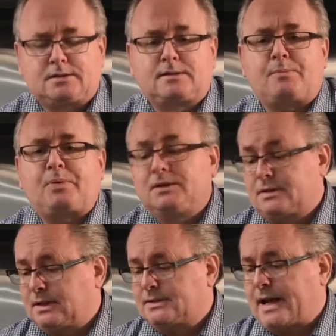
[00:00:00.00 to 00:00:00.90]
tip to
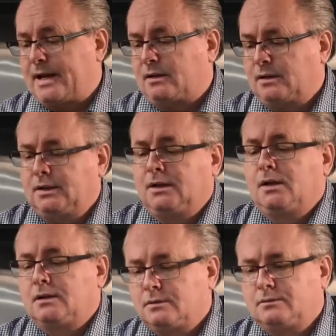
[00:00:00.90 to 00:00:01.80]
the tail,
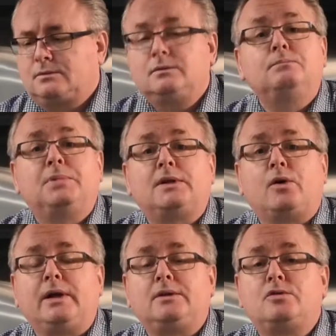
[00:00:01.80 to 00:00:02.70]
but
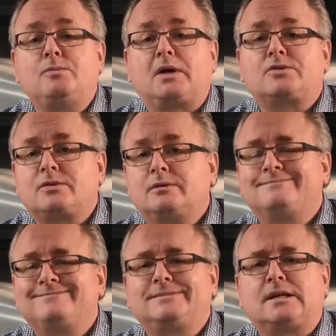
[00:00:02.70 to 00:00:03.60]
don't eat too much.
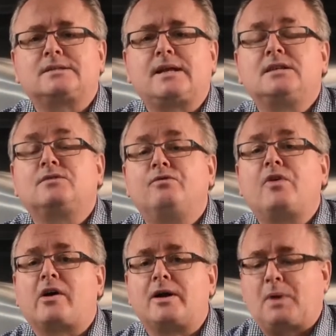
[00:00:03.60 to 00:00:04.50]
Does taste
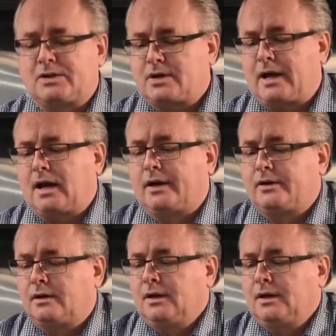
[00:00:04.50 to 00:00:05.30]
very much like onion.